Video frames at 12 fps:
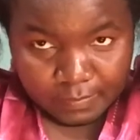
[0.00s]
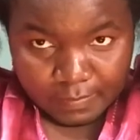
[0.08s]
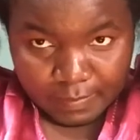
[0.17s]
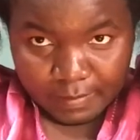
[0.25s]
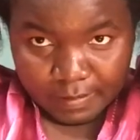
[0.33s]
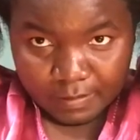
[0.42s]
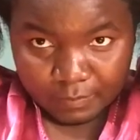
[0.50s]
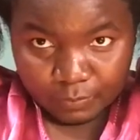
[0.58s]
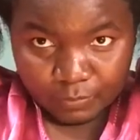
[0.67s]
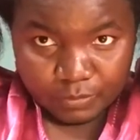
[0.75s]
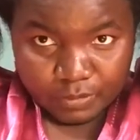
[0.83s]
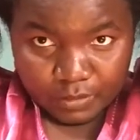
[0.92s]
then I'll
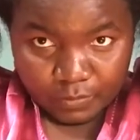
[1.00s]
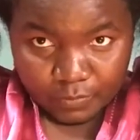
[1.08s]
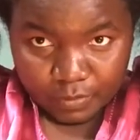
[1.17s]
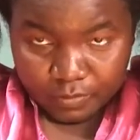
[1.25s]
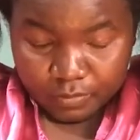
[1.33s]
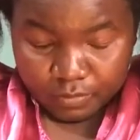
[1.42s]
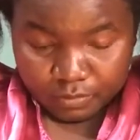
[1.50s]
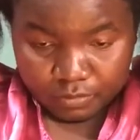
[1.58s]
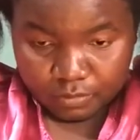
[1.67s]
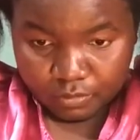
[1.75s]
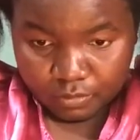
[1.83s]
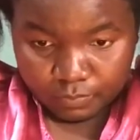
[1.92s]
put a wig on
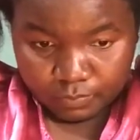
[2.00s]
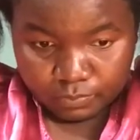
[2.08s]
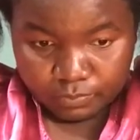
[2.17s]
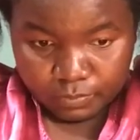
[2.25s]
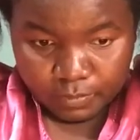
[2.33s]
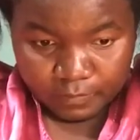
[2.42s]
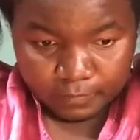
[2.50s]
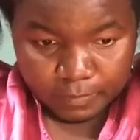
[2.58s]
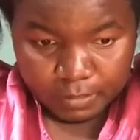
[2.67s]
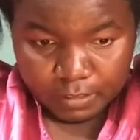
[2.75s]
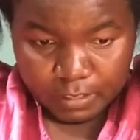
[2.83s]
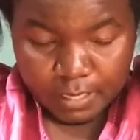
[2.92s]
top. I've
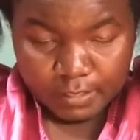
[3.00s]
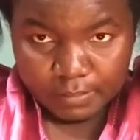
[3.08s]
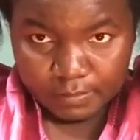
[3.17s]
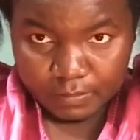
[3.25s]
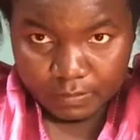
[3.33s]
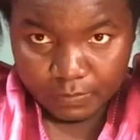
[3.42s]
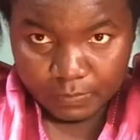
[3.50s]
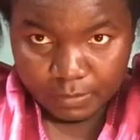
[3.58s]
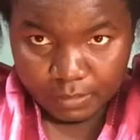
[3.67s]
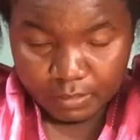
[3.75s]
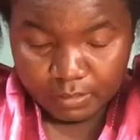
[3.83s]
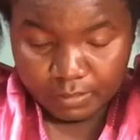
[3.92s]
been learning so
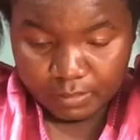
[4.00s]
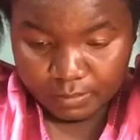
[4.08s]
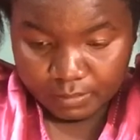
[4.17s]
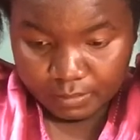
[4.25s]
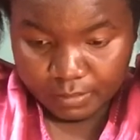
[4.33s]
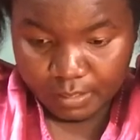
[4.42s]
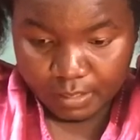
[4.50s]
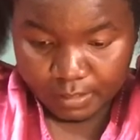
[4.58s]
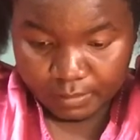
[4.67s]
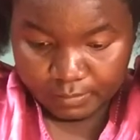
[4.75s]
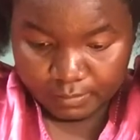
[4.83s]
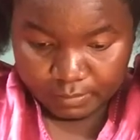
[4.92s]
many things,
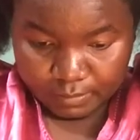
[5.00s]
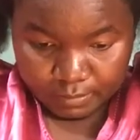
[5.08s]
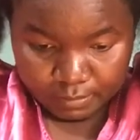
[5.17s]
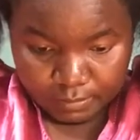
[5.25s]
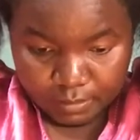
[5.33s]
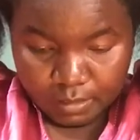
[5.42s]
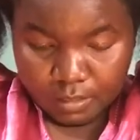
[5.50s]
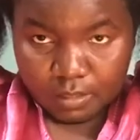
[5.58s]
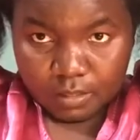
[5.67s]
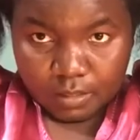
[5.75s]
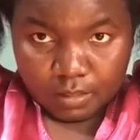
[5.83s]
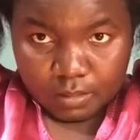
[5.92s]
guys.
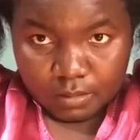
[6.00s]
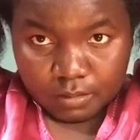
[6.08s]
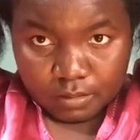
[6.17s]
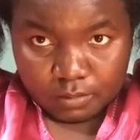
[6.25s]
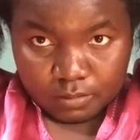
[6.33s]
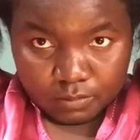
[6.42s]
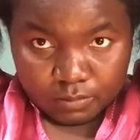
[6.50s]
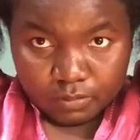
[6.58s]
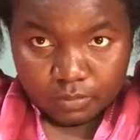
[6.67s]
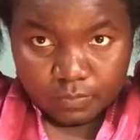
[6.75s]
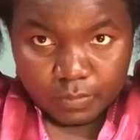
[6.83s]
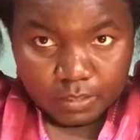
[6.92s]

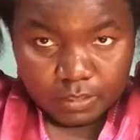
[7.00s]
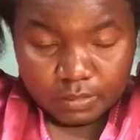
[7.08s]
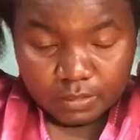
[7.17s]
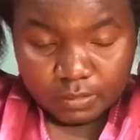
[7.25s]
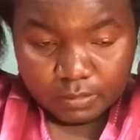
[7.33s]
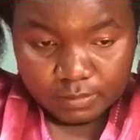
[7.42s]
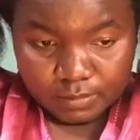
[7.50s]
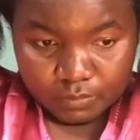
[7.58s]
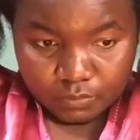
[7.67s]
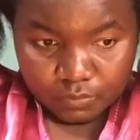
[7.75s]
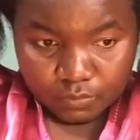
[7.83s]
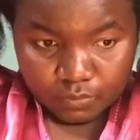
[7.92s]
So many things
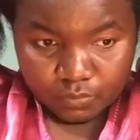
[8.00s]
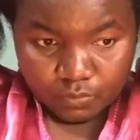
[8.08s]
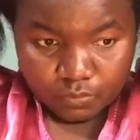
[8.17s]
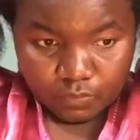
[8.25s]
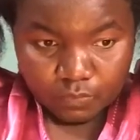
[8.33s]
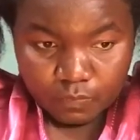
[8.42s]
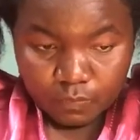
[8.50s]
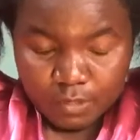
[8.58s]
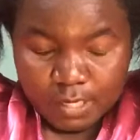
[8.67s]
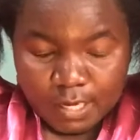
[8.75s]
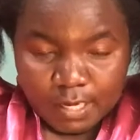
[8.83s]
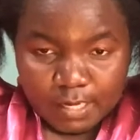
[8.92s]
to do.
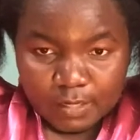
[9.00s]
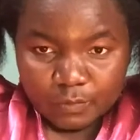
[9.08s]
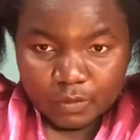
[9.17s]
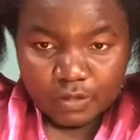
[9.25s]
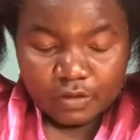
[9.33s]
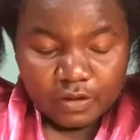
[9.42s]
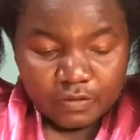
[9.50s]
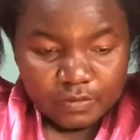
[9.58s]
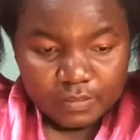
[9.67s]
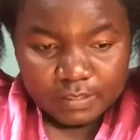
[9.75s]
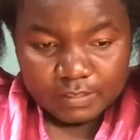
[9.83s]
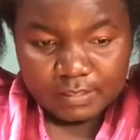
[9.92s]
And when you are
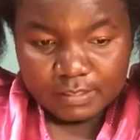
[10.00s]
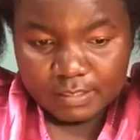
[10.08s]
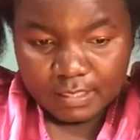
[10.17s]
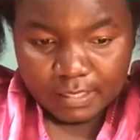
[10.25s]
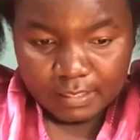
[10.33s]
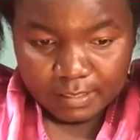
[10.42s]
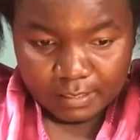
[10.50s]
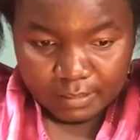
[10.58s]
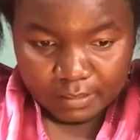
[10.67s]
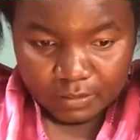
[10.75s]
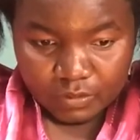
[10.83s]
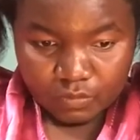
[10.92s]
on this
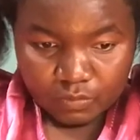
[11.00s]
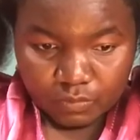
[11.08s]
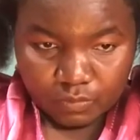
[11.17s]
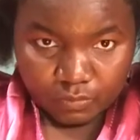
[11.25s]
journey, you